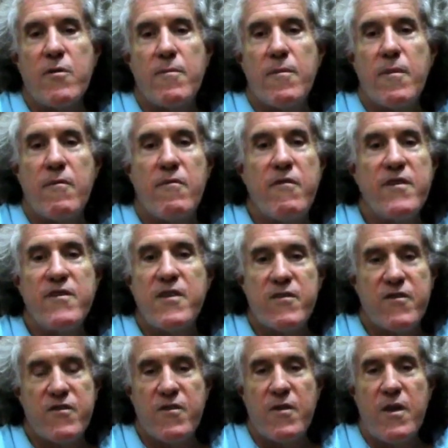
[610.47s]

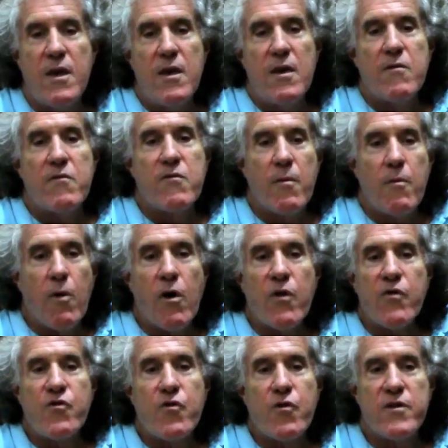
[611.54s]
visits from all
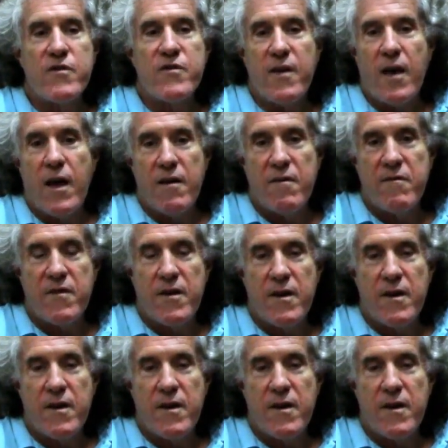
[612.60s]
sorts of